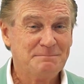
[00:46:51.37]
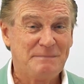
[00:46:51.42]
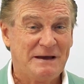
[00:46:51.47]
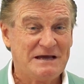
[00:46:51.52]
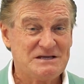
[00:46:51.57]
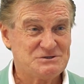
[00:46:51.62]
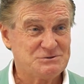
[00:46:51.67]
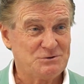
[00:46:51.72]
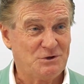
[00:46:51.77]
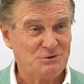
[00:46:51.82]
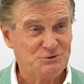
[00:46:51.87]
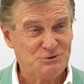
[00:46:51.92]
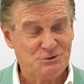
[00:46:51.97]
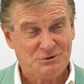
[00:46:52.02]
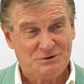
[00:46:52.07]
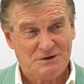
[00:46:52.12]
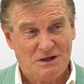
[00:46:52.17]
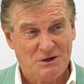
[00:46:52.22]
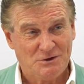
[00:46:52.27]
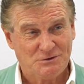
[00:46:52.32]
based on
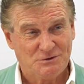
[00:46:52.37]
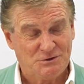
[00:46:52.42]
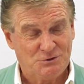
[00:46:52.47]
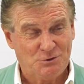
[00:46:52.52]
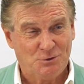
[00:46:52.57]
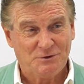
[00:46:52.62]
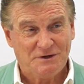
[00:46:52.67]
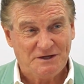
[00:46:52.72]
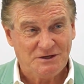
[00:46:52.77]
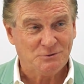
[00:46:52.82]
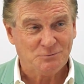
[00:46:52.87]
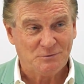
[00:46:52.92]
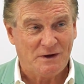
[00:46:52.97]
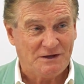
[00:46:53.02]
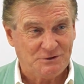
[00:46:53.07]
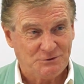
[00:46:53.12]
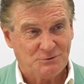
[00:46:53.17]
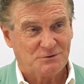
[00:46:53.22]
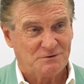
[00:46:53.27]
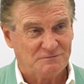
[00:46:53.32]
you know that your hit
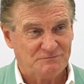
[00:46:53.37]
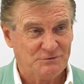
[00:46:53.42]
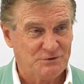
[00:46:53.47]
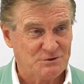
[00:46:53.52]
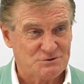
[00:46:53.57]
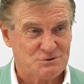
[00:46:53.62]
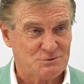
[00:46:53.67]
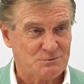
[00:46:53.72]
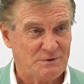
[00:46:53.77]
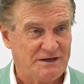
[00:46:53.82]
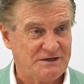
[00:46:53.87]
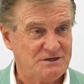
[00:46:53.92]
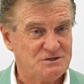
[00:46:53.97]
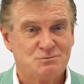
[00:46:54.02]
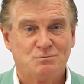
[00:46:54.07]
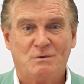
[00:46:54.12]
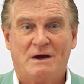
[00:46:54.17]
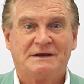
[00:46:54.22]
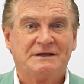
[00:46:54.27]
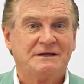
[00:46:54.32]
rate, your conversion rate
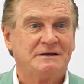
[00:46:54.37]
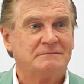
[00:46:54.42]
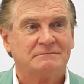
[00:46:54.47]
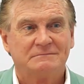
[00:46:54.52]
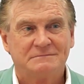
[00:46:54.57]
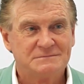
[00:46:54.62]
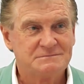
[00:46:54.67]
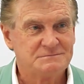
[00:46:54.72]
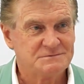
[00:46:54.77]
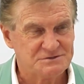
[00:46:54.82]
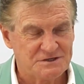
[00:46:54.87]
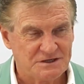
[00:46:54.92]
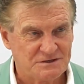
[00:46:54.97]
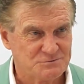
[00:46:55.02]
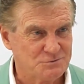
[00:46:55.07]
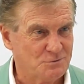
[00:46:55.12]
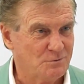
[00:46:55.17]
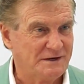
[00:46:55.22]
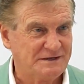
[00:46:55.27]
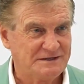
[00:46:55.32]
is one in
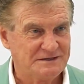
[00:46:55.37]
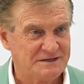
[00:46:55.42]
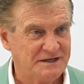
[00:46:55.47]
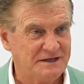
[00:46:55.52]
six or one in